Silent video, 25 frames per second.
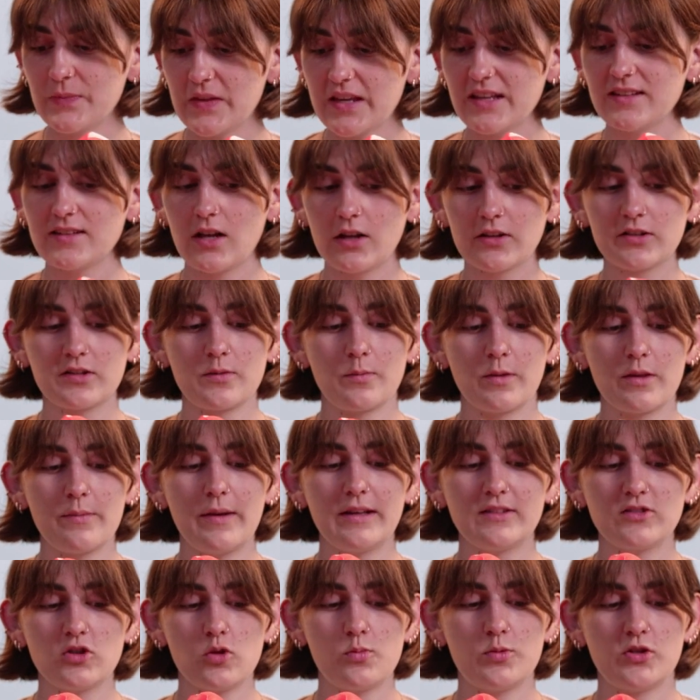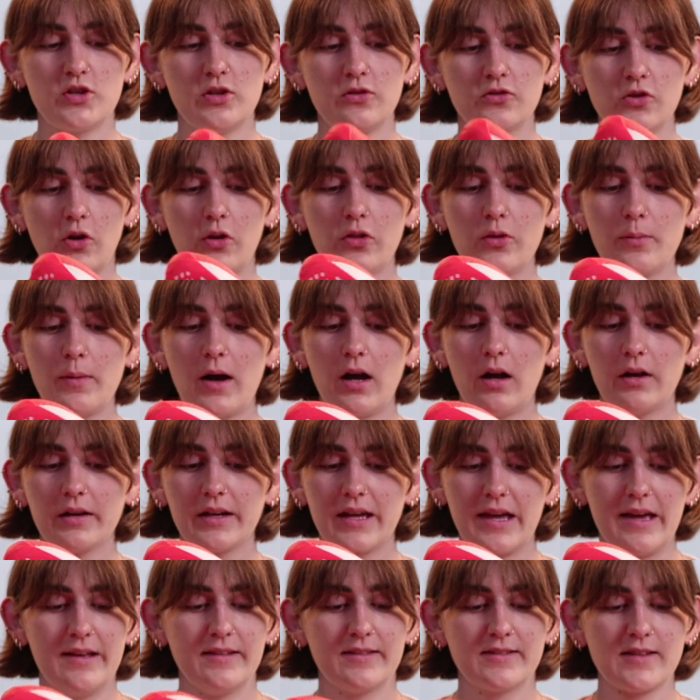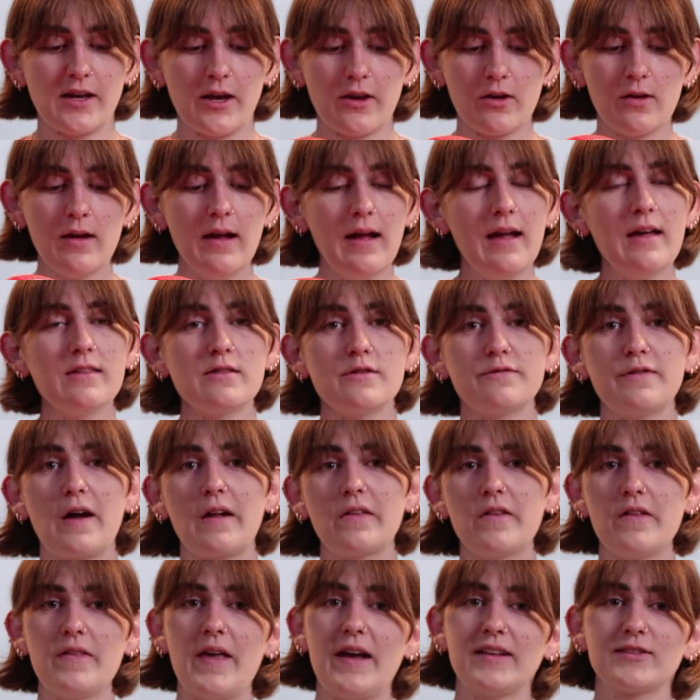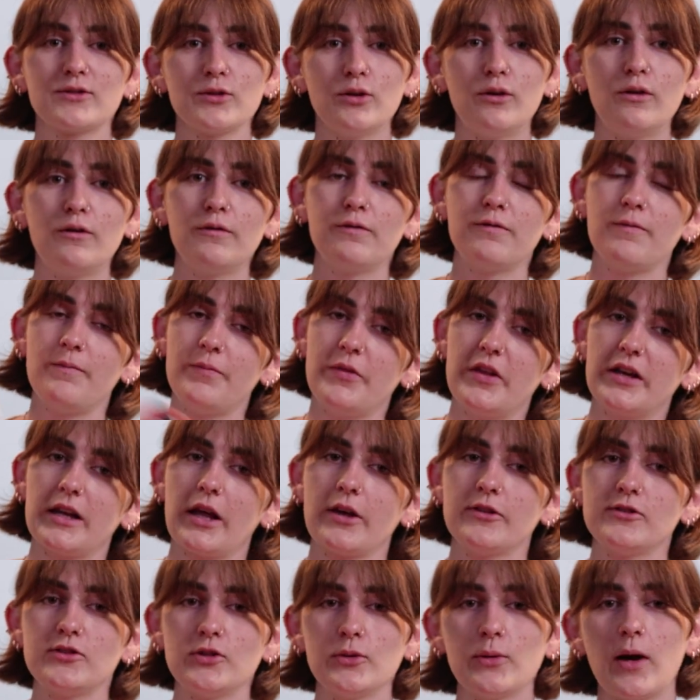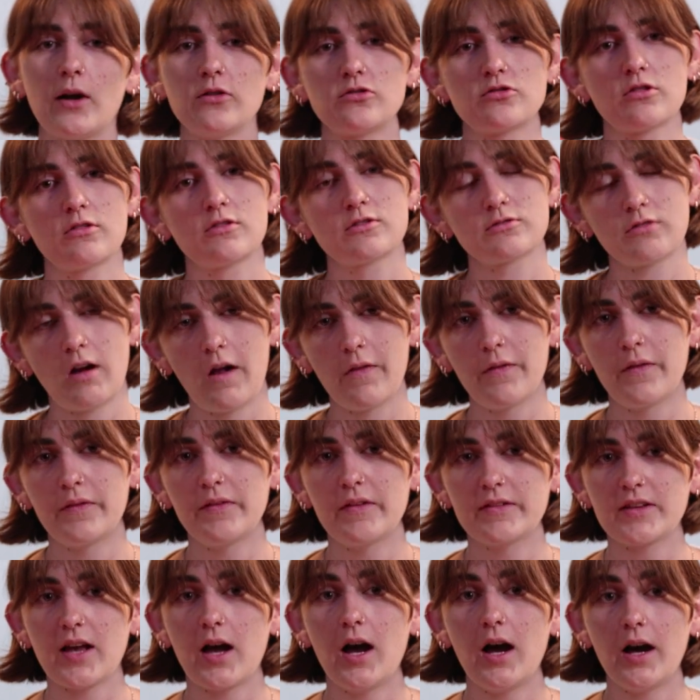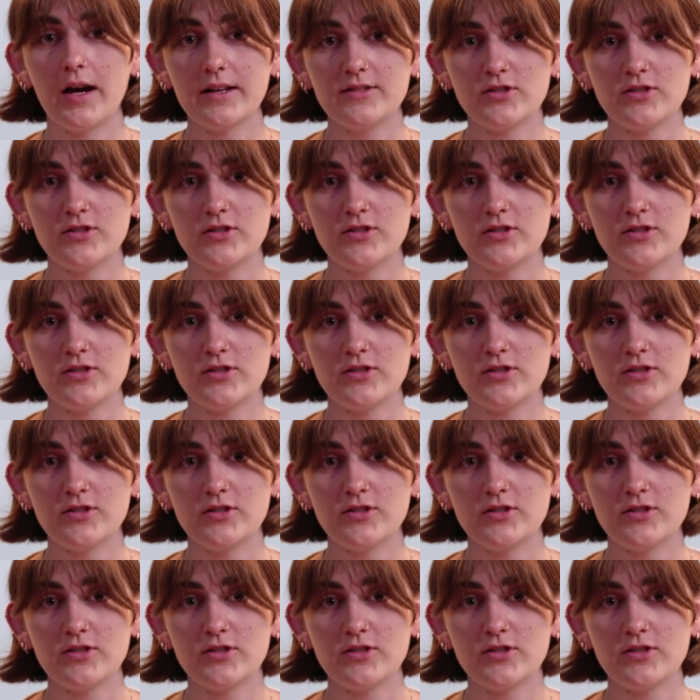these are some of the best super shoes on the market. So the fact that they're sort of the low 200s rather than the high